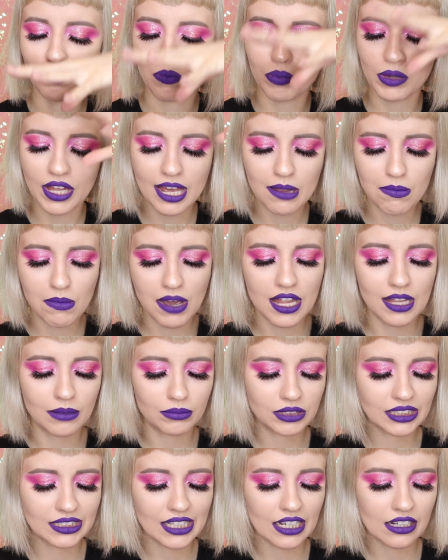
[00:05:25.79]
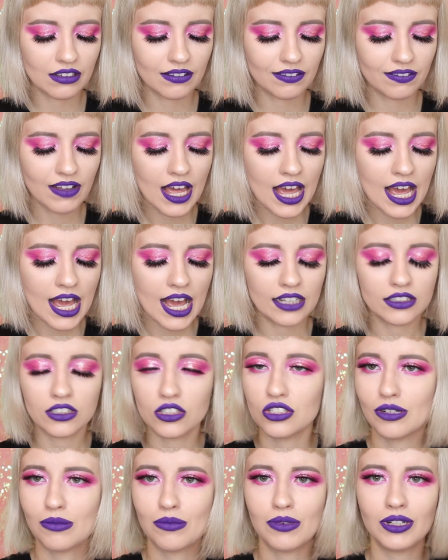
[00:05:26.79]
blend by themselves, and
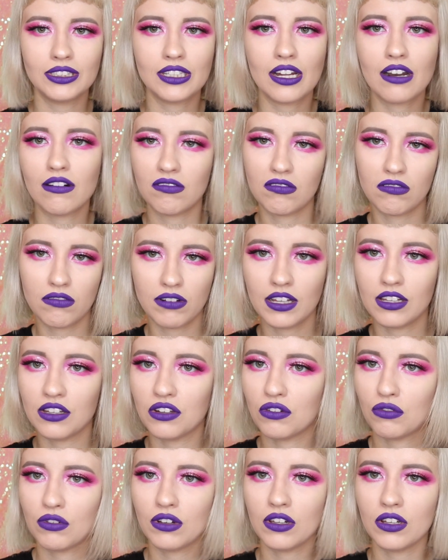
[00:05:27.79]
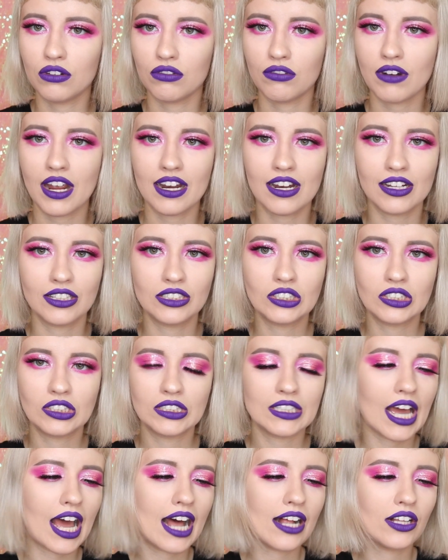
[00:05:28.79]
the shimmers are really great.
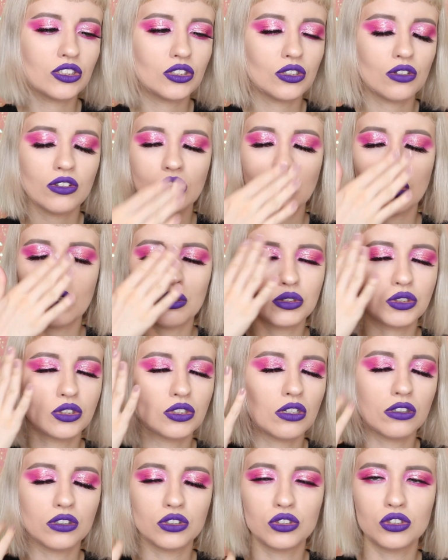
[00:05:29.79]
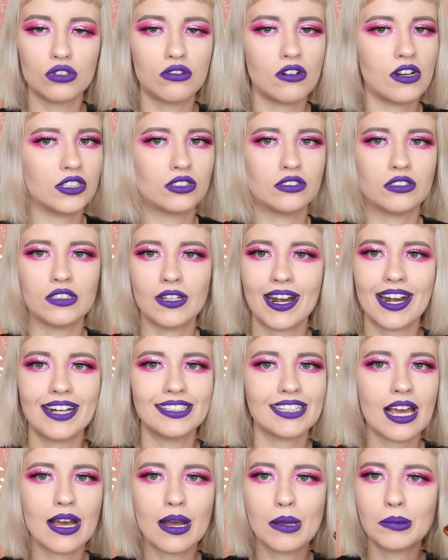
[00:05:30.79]
It's also, it looks so luxurious on the
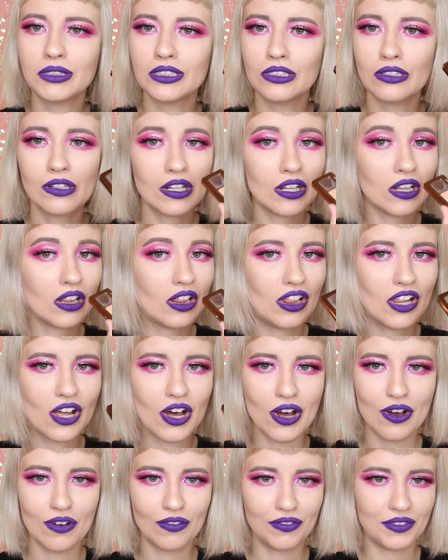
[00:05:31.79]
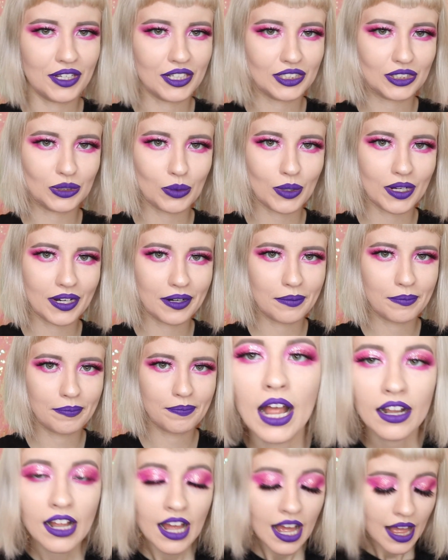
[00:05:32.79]
eyes. I absolutely love this one.
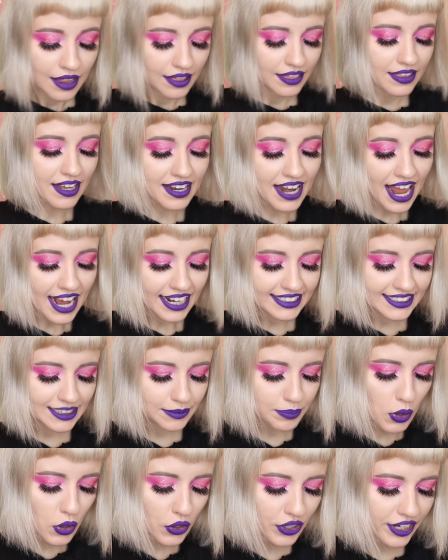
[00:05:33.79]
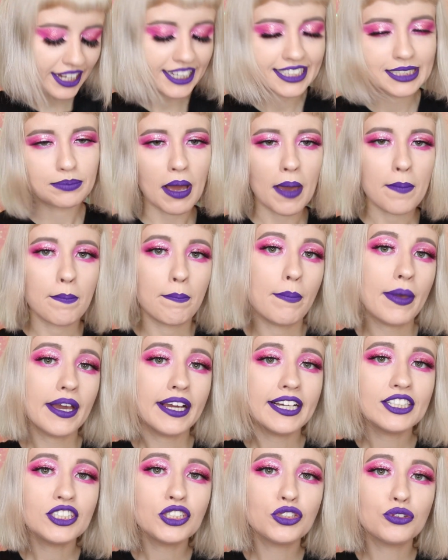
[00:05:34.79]
The next point is my
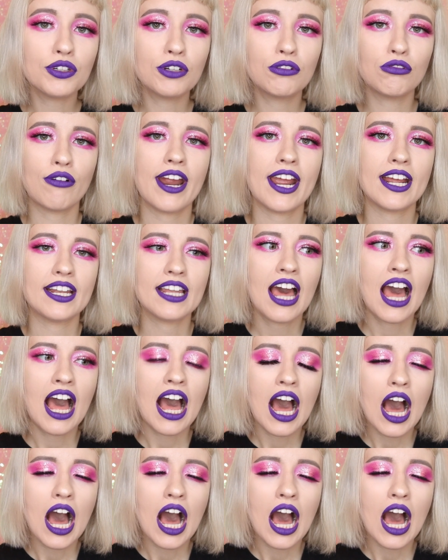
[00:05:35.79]
biggest regret.